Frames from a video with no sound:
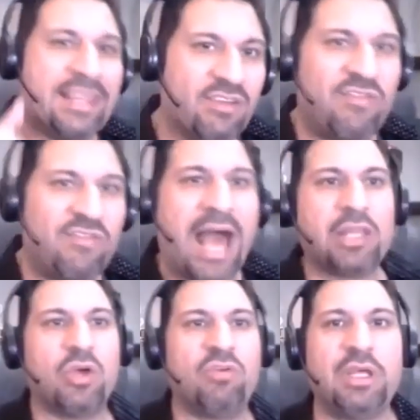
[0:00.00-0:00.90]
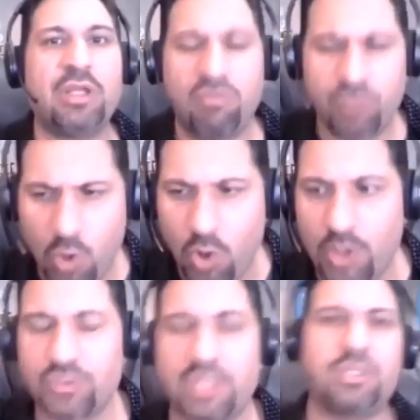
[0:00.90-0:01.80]
and the value of it of
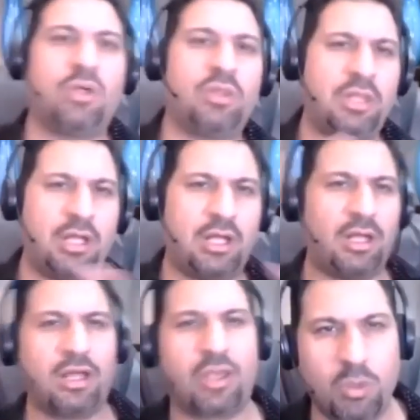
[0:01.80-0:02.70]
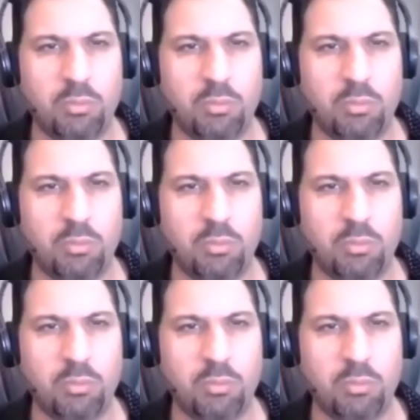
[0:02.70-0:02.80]
course is it on the